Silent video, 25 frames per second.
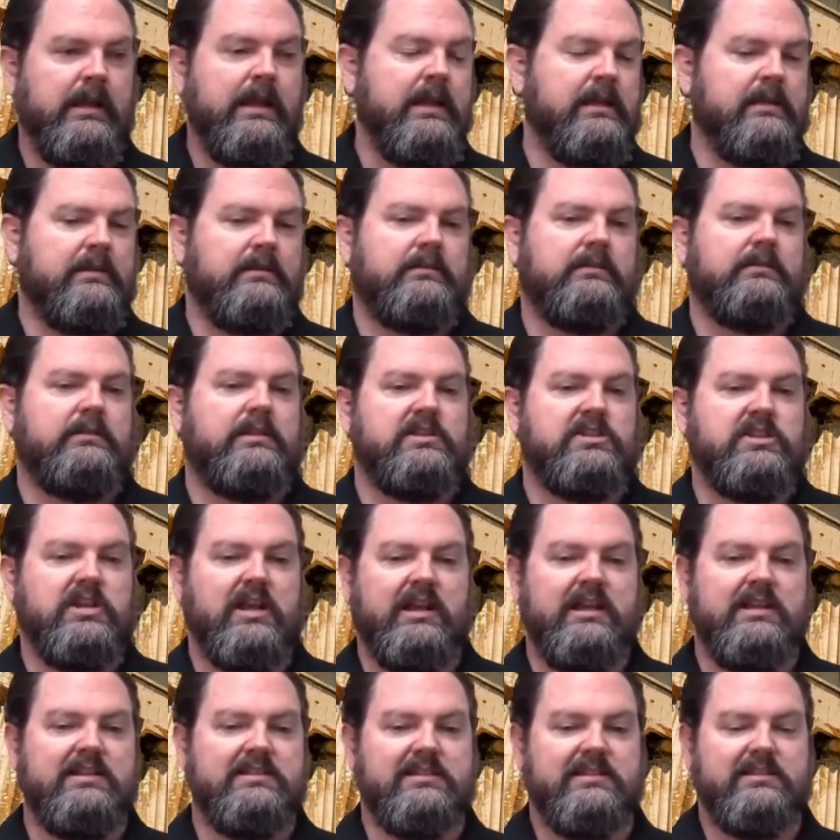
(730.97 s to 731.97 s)
And the
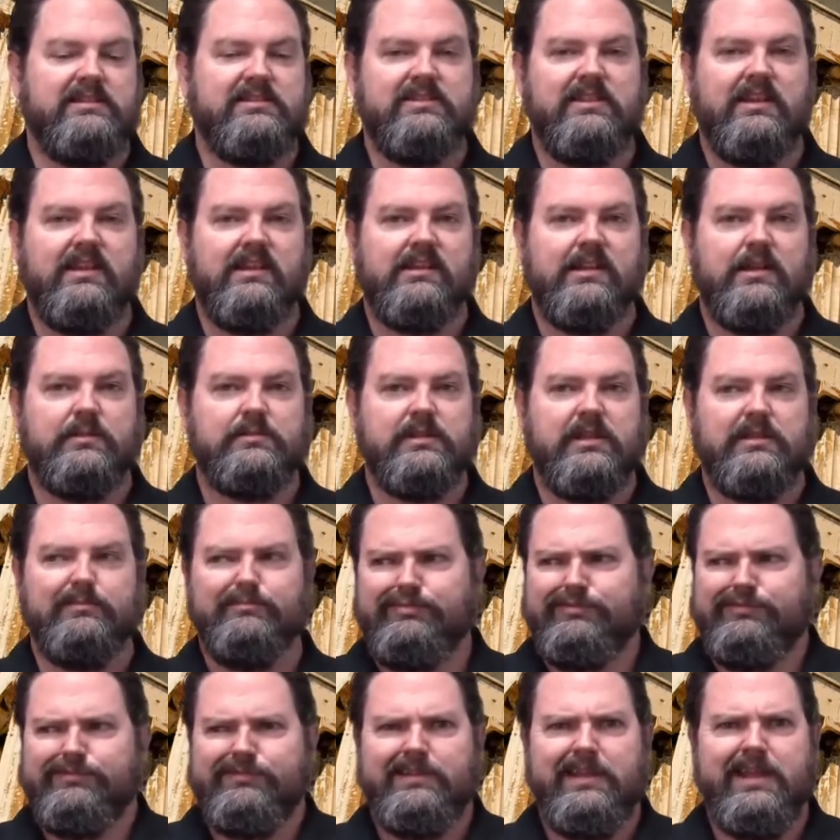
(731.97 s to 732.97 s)
giants and the Cyclops
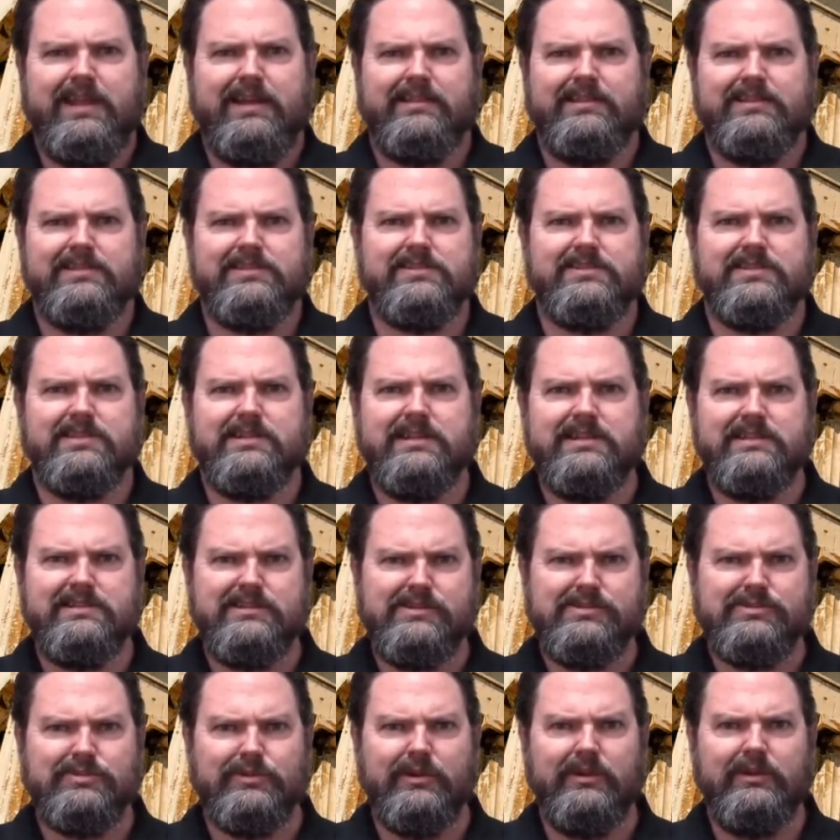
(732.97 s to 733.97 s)
like, yeah, this is an
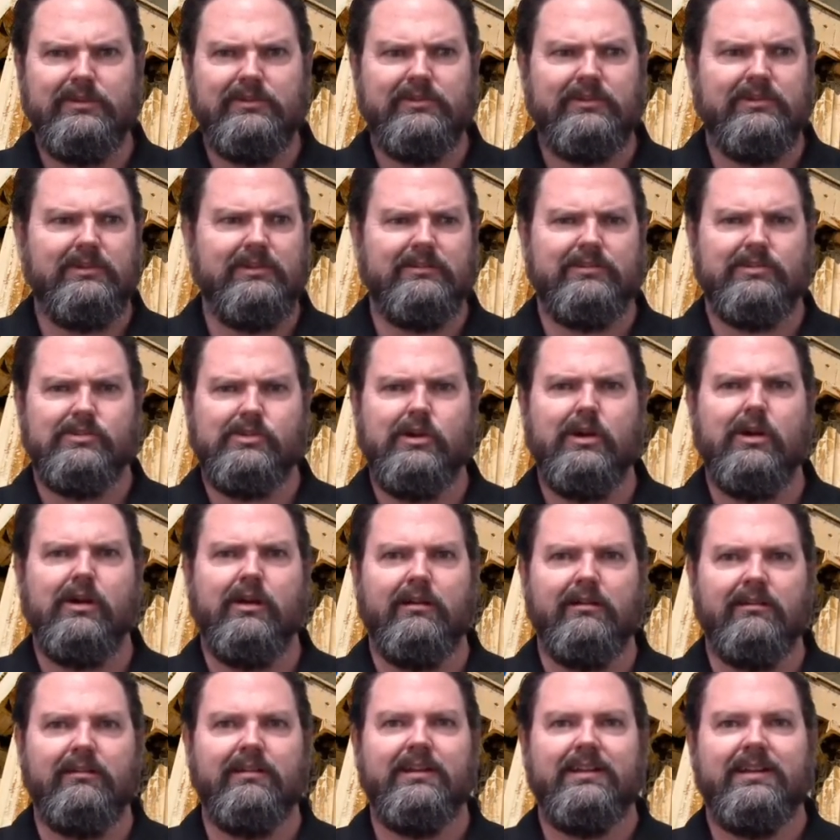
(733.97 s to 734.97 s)
easy choice. Yeah,
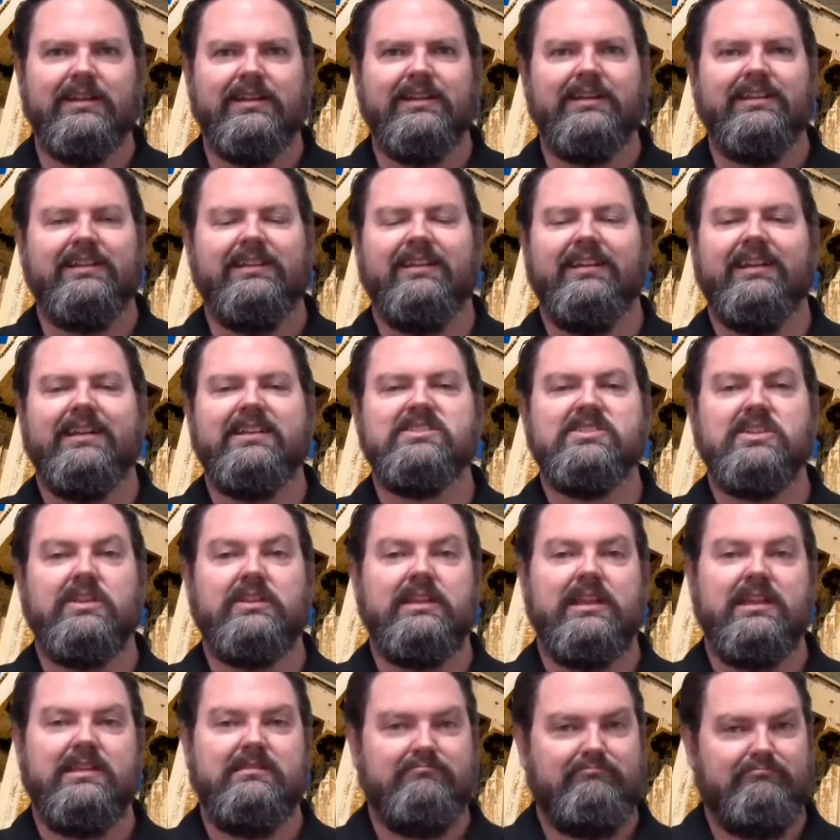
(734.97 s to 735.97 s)
sure. And so
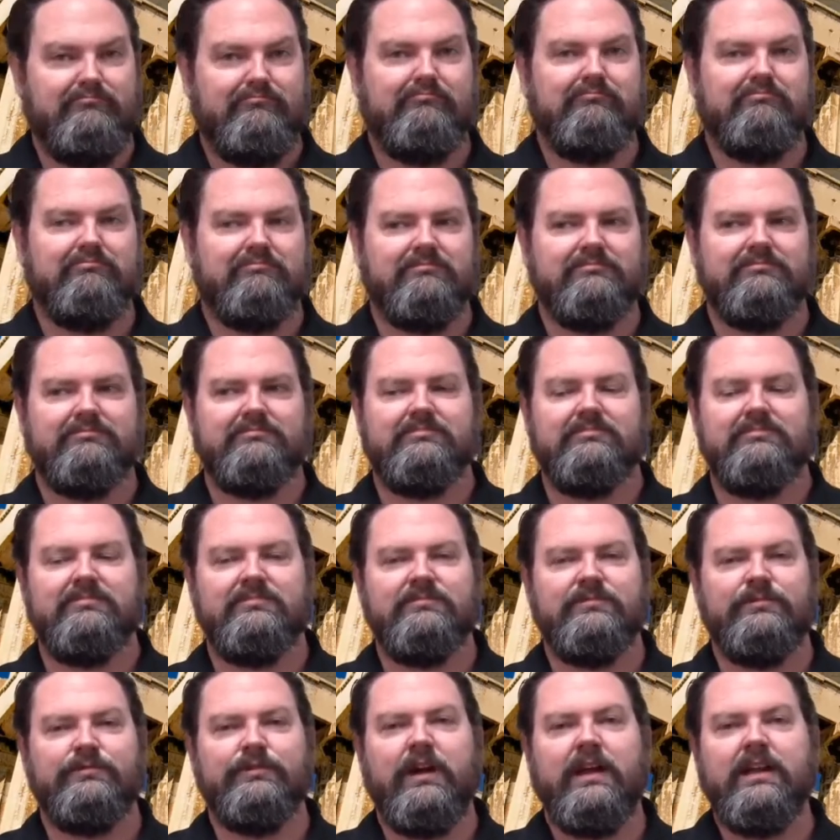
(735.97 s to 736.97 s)
they
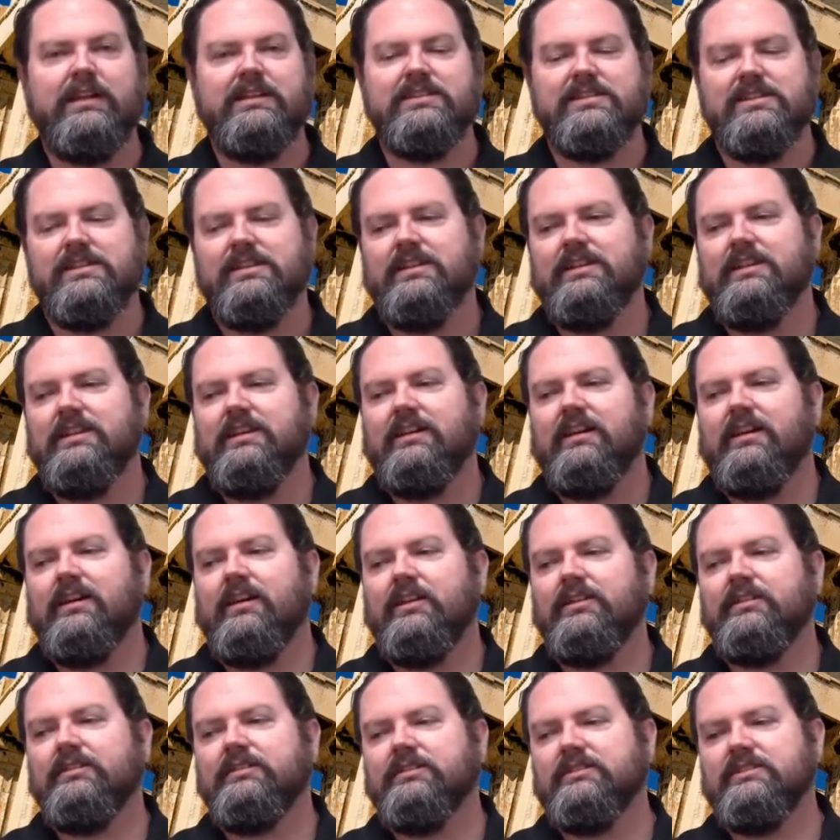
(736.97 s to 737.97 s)
fight
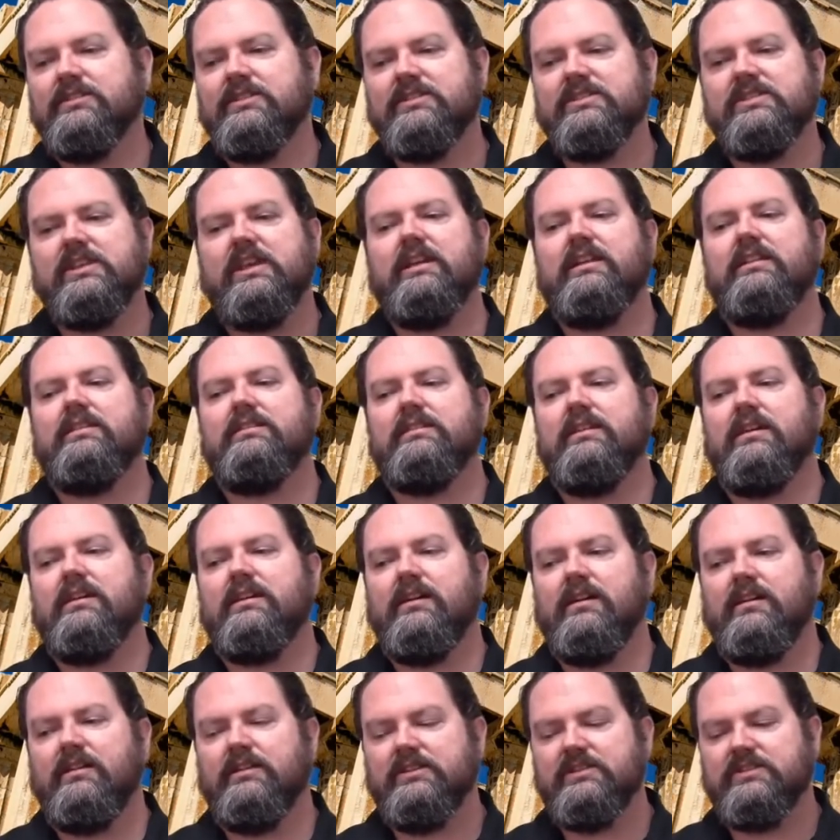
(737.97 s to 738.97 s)
on the side of
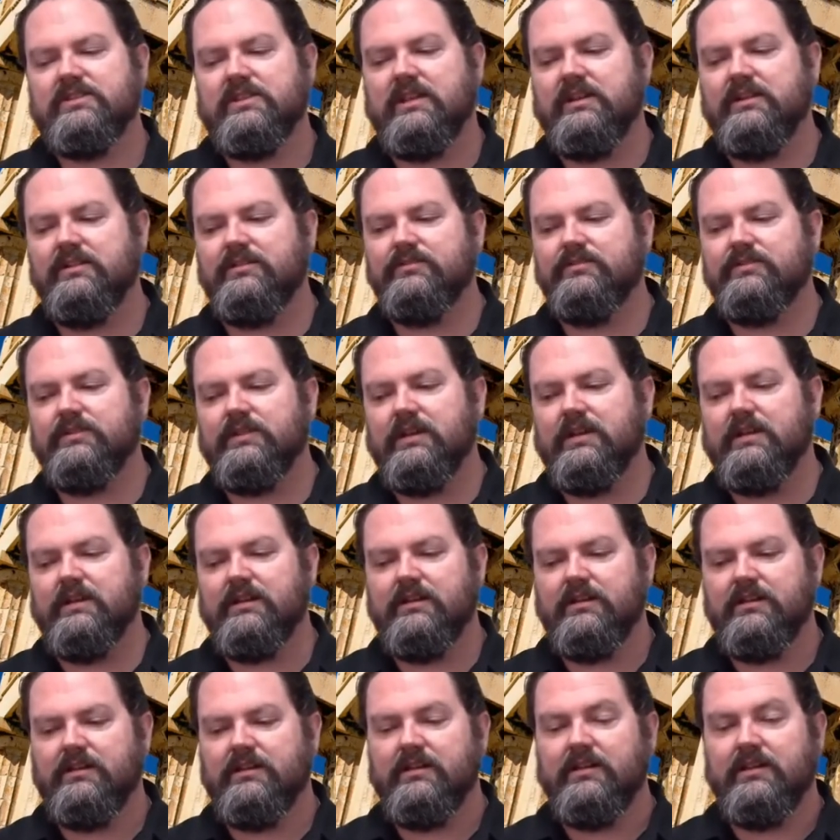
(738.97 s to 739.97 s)
uh, on the side of
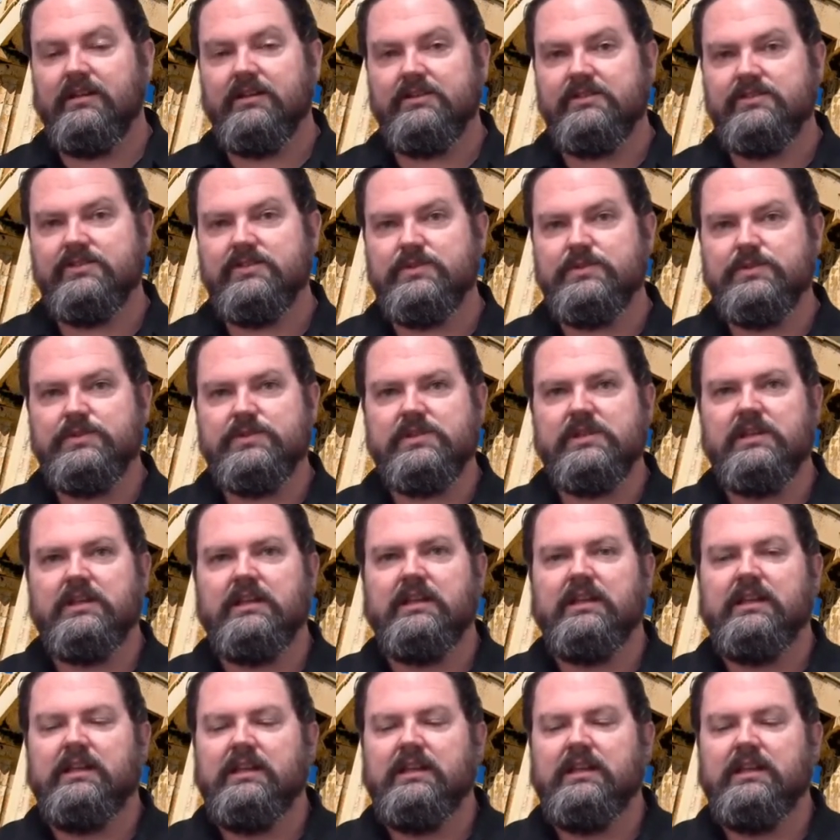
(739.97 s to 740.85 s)
uh, uh, Zeus,